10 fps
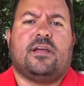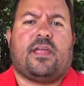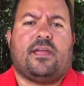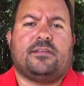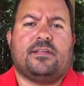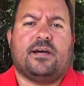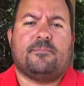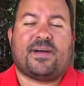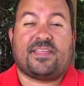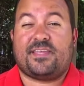and
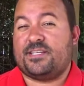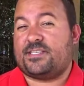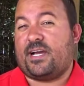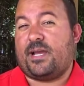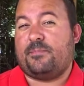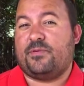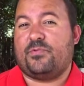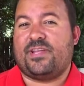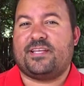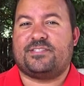I think it's time that
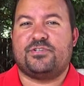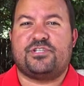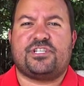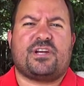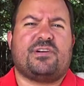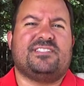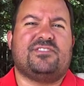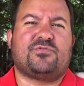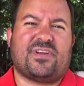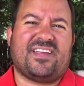we get to share a
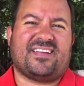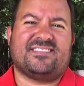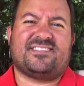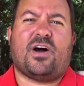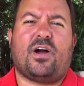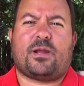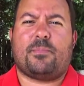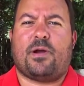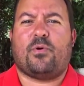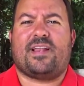drink and talk
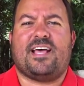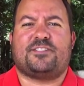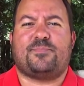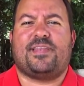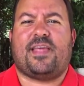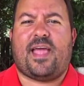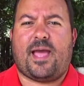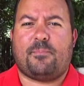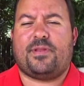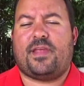about what has been
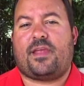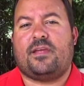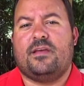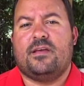happening